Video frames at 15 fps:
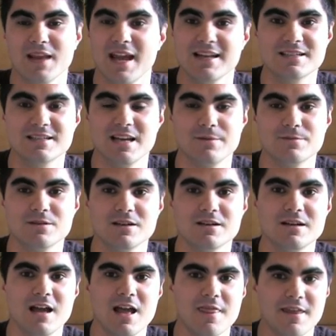and
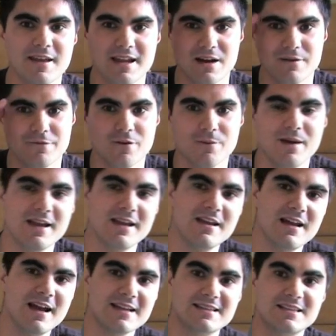Samsung, they come from
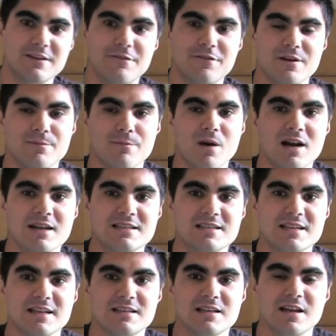a different
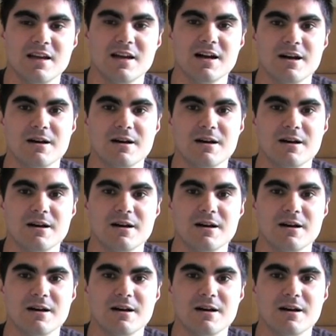mindset.